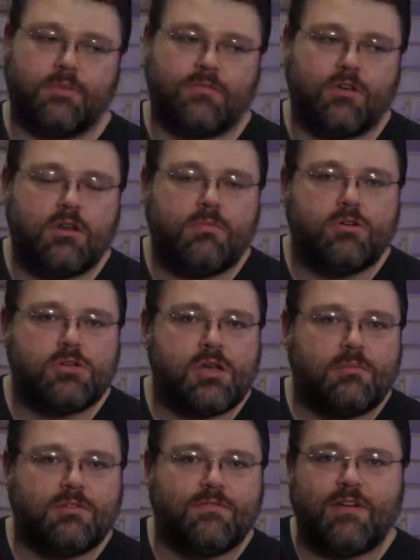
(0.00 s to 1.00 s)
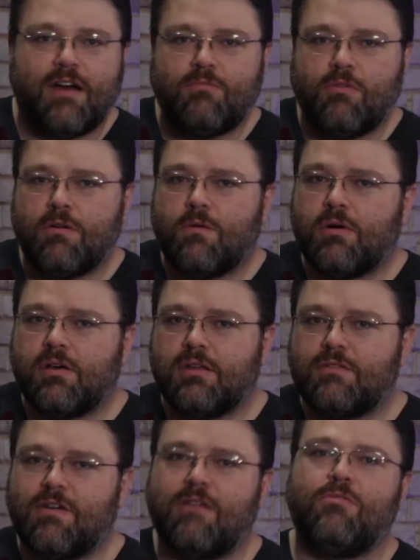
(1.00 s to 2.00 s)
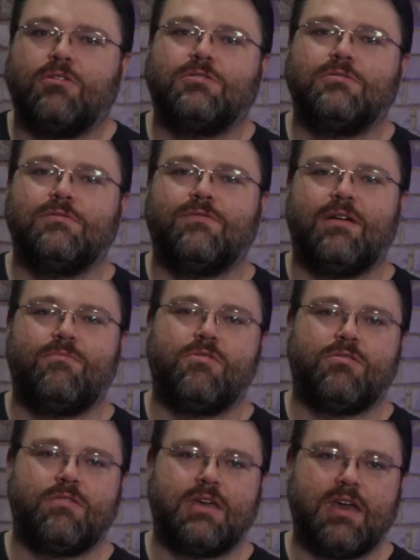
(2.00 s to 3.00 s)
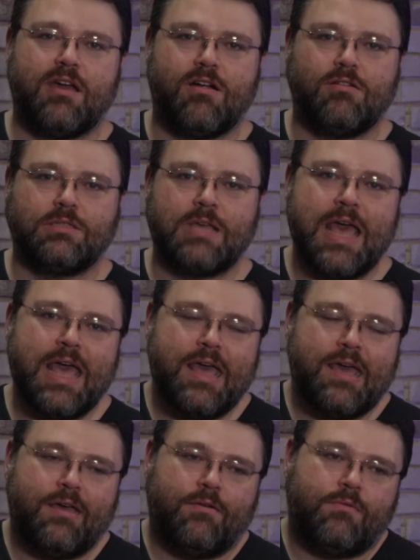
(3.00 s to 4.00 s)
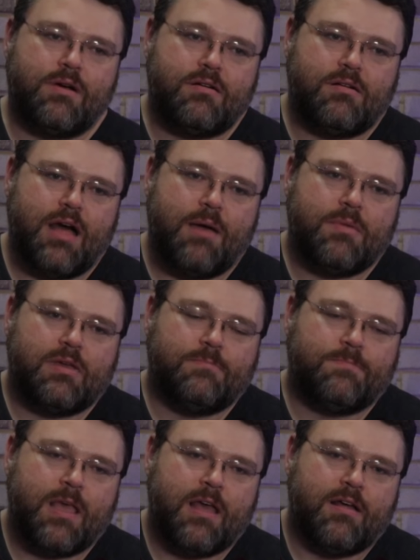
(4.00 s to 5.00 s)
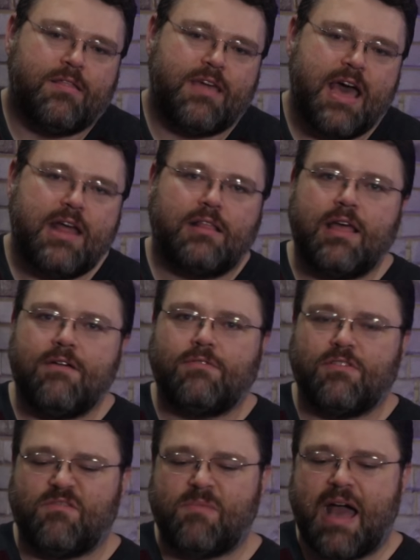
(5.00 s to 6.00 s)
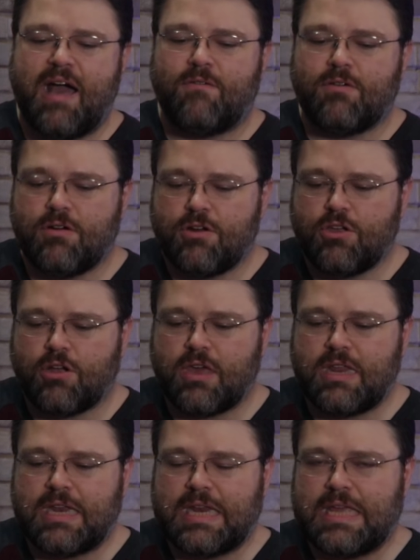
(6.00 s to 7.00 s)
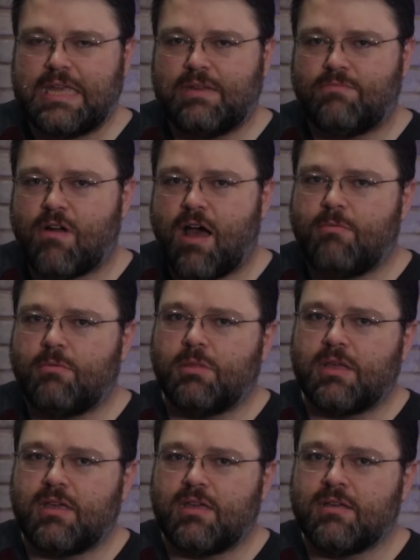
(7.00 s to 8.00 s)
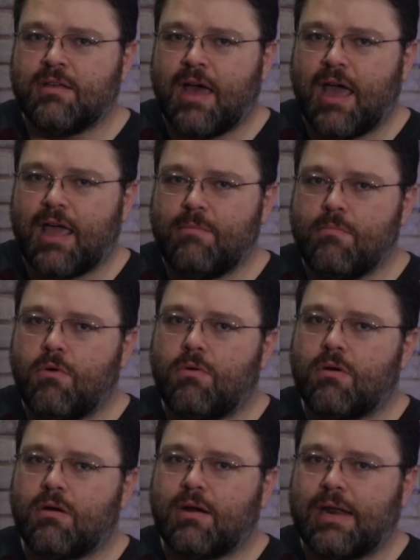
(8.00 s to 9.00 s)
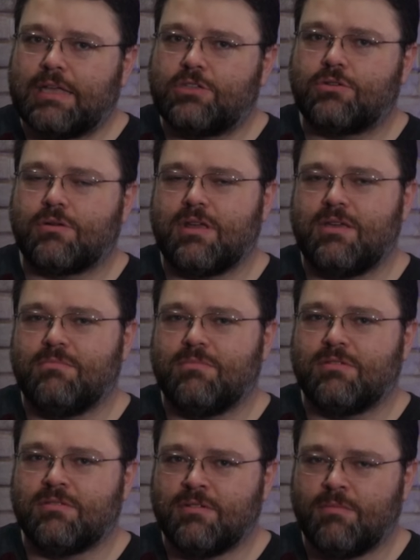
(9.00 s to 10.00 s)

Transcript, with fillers: But if you're gonna push up to 5.1, 5.2, 5.3 gigahertz, well, I mean, that level of power, you're gonna need probably a more extreme